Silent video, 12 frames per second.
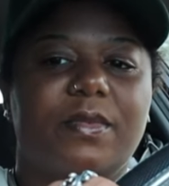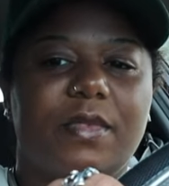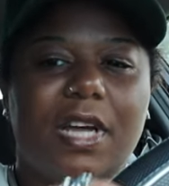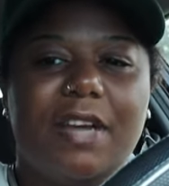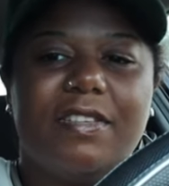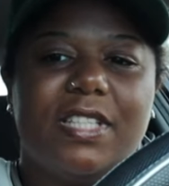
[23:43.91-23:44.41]

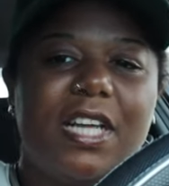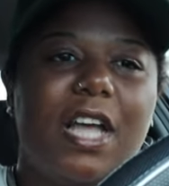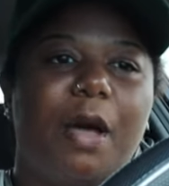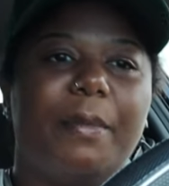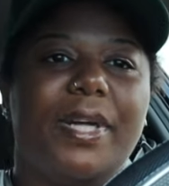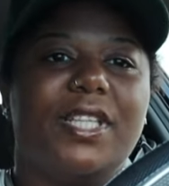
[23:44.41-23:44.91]
Did I ever tell
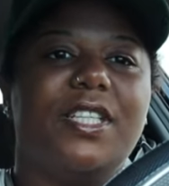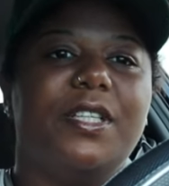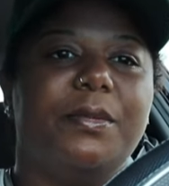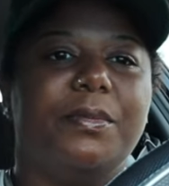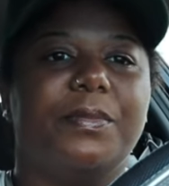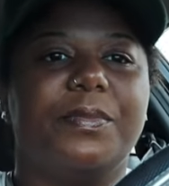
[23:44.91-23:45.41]
y'all about
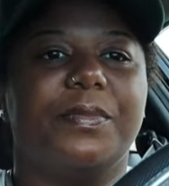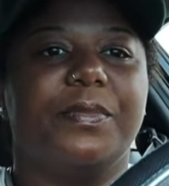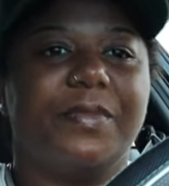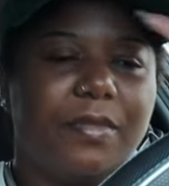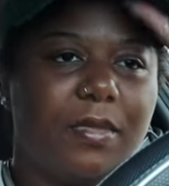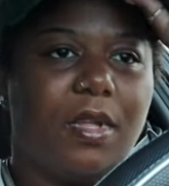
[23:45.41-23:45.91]
Chip?
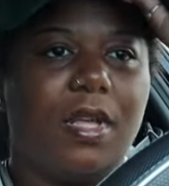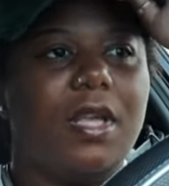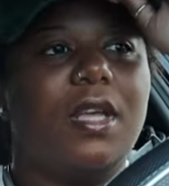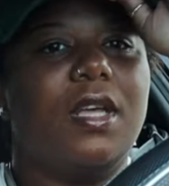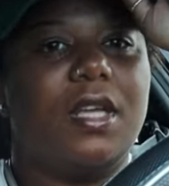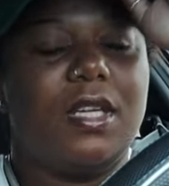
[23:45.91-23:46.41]

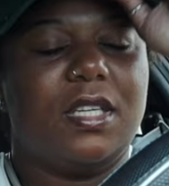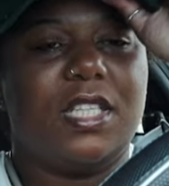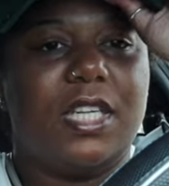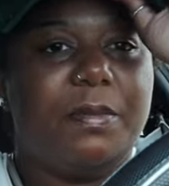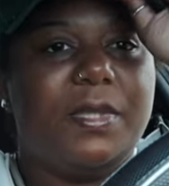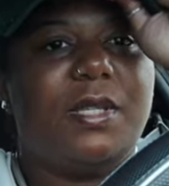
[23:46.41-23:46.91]

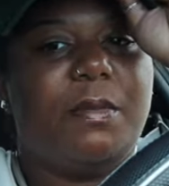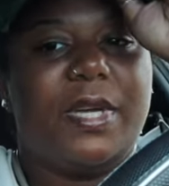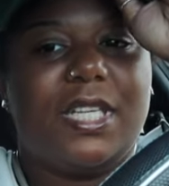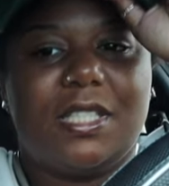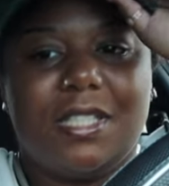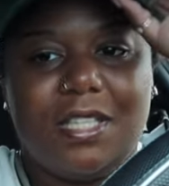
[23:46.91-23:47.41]
Chip is the
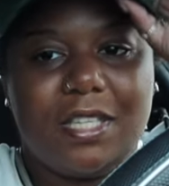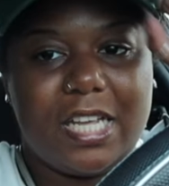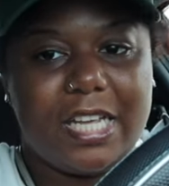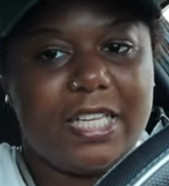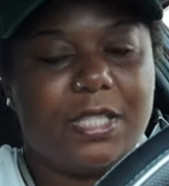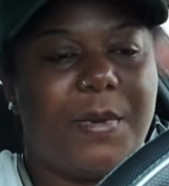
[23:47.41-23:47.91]
best little
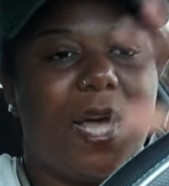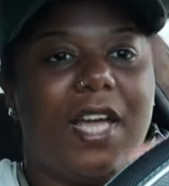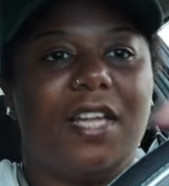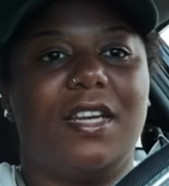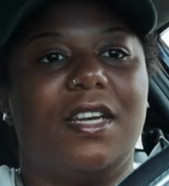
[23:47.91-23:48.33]
cookie spot